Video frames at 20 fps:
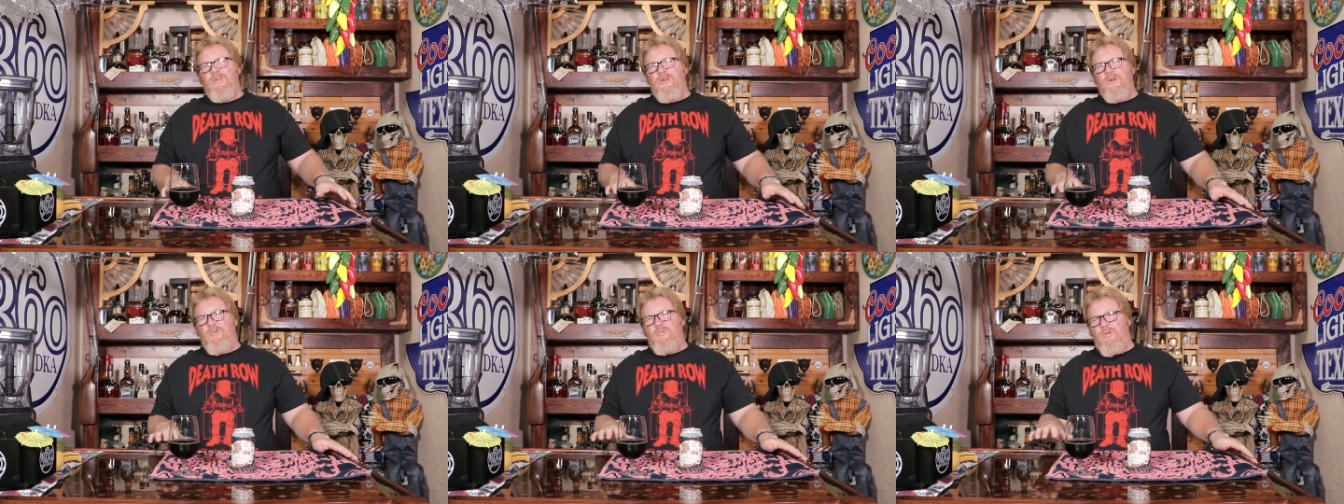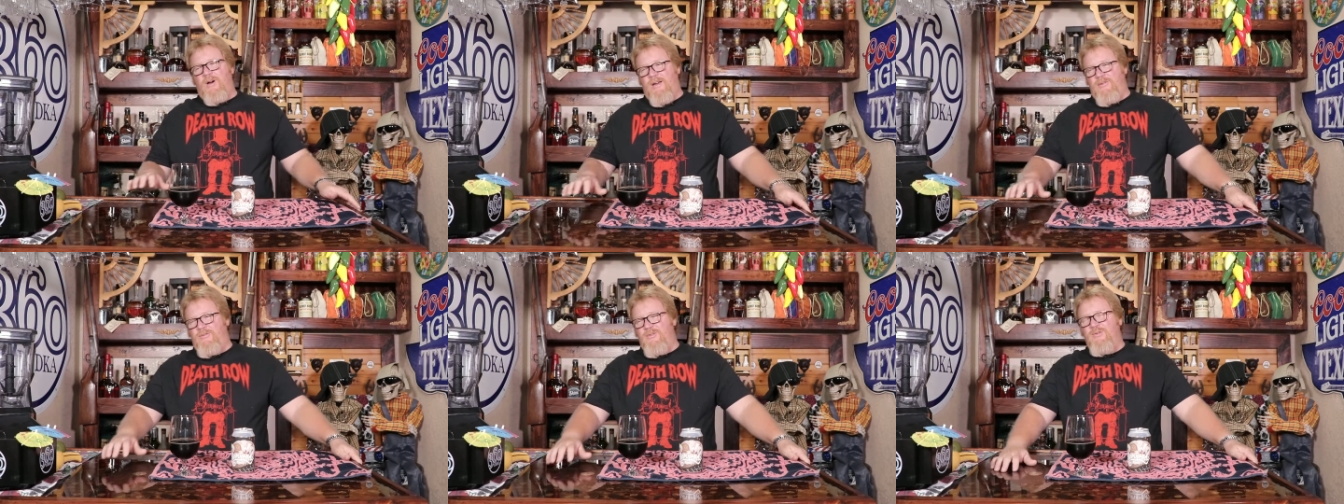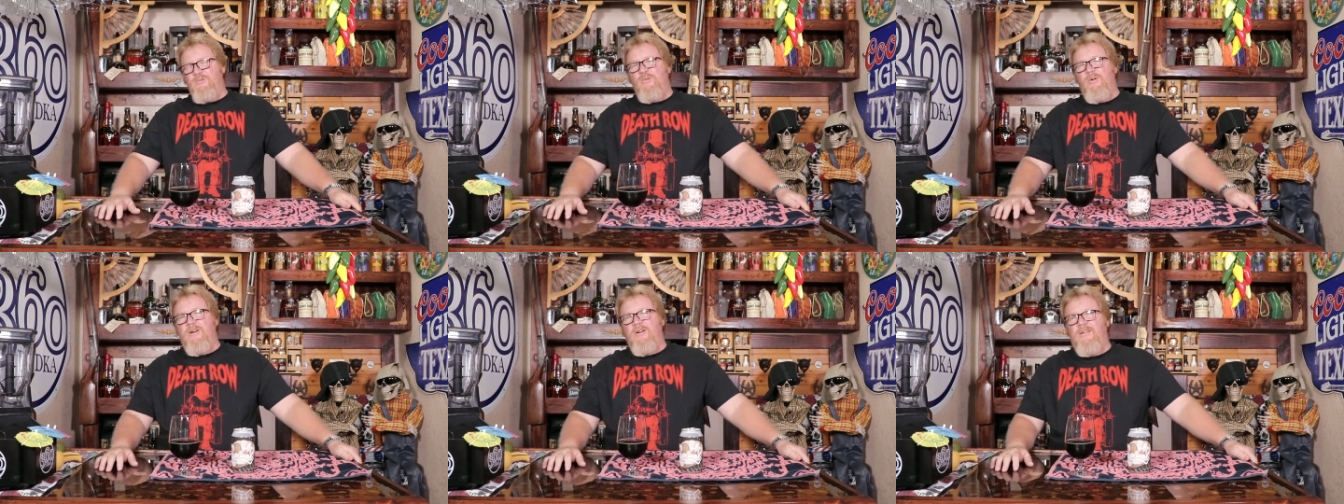Your wife
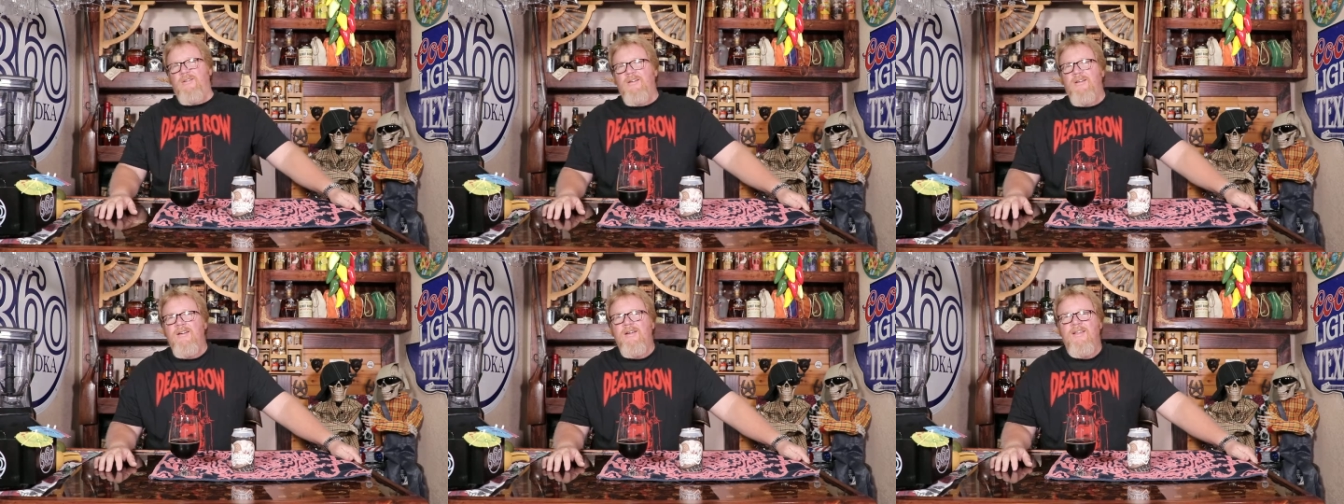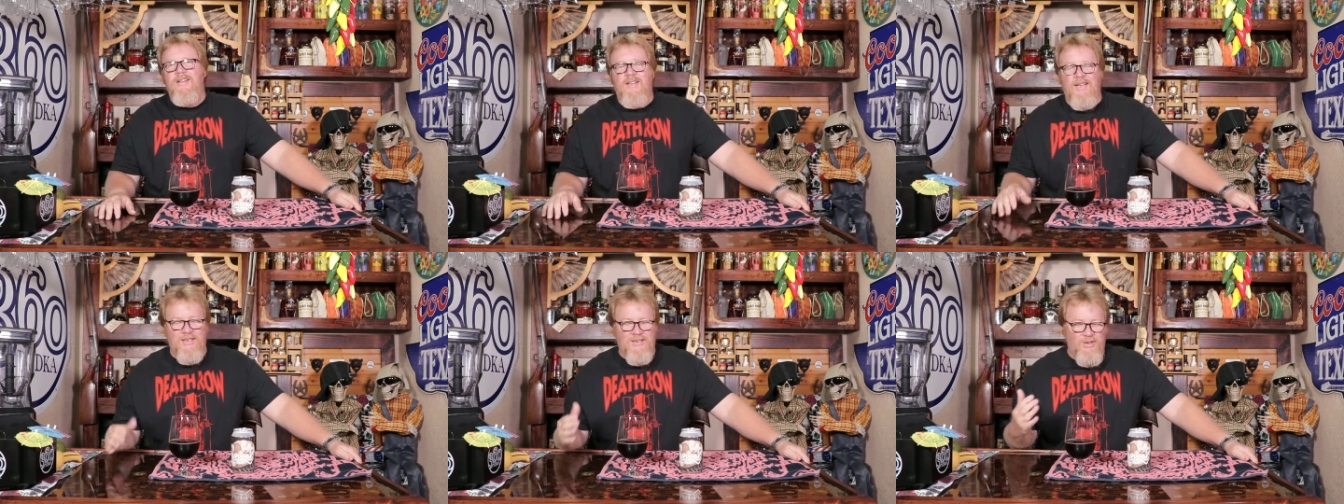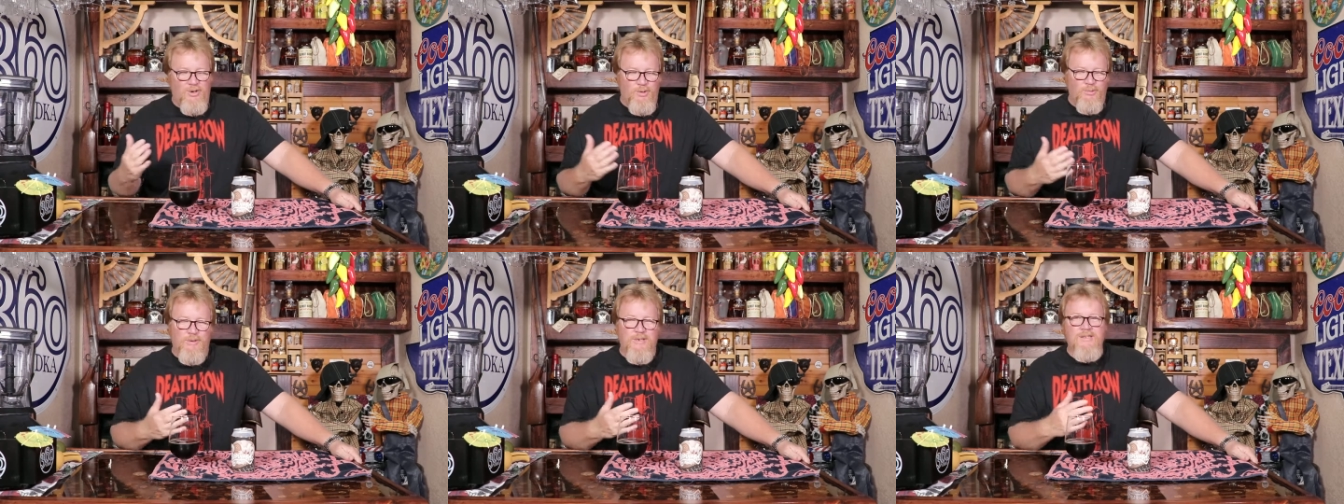is wrong. That's
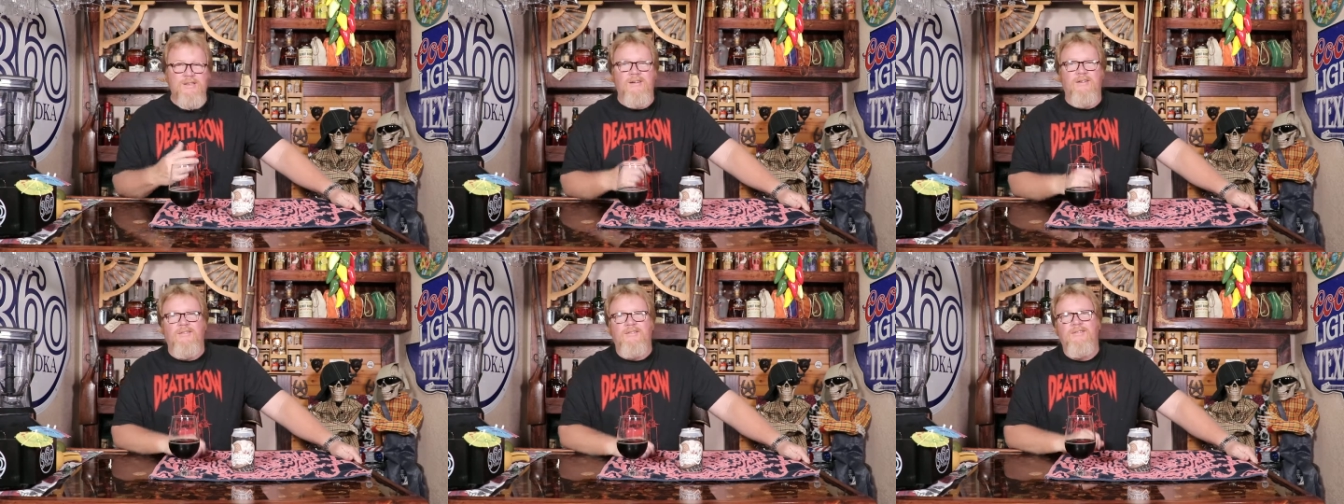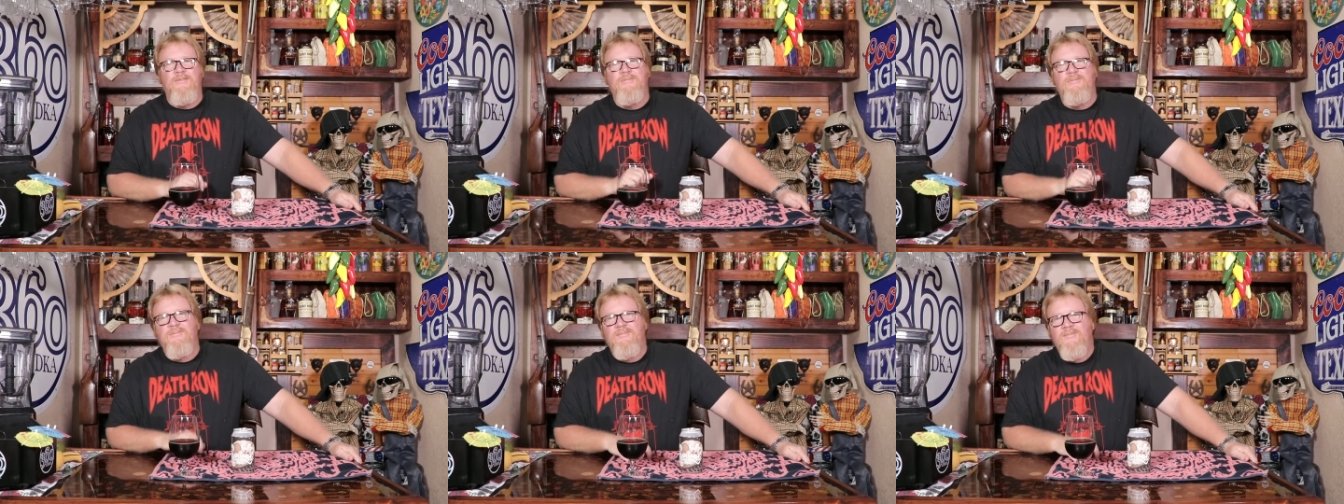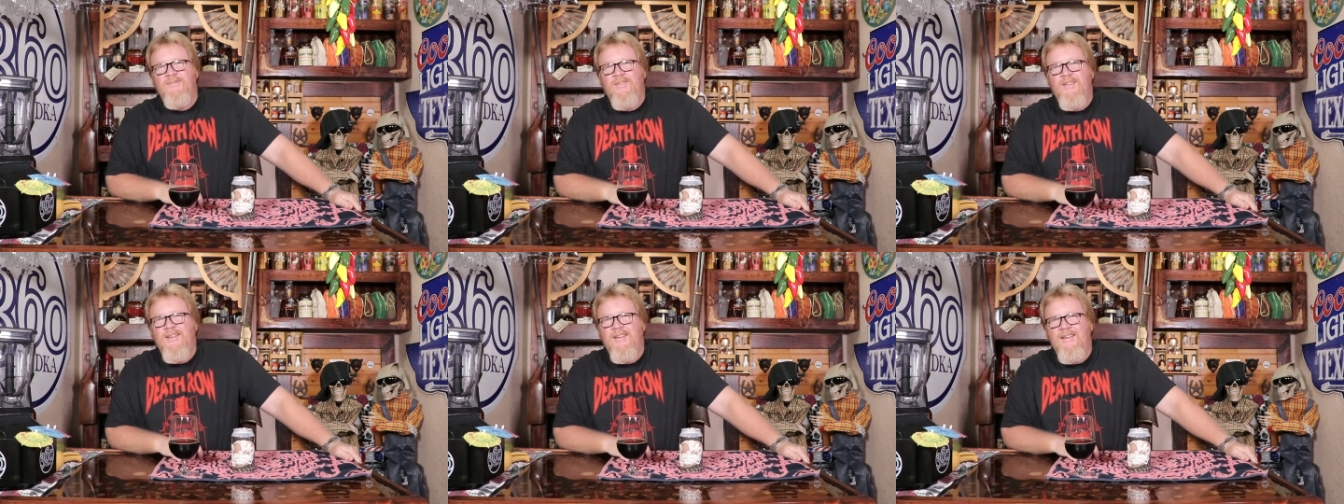all we sell.
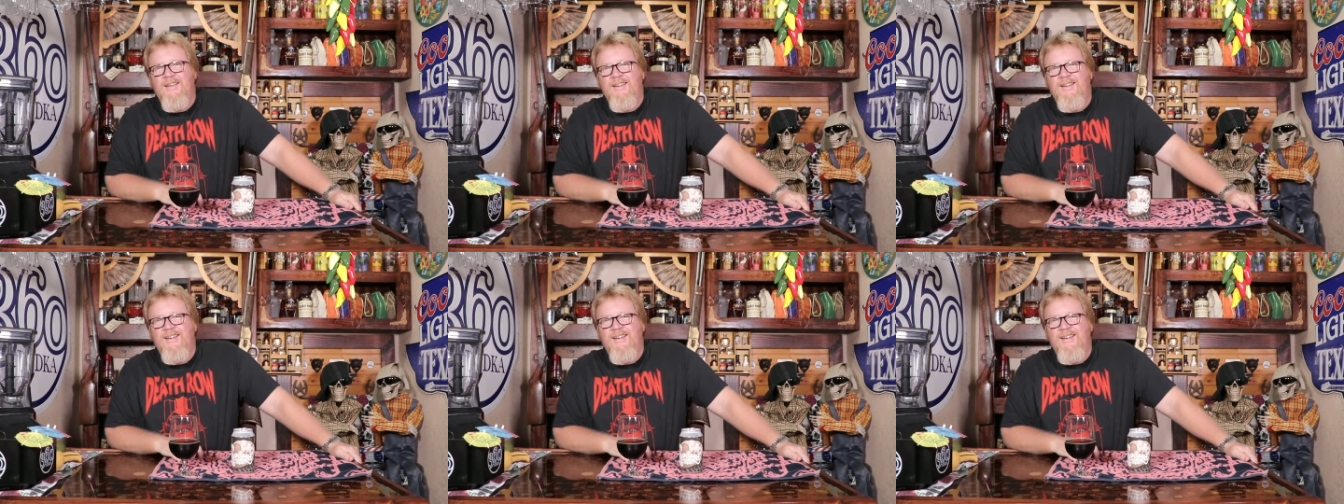Just saying.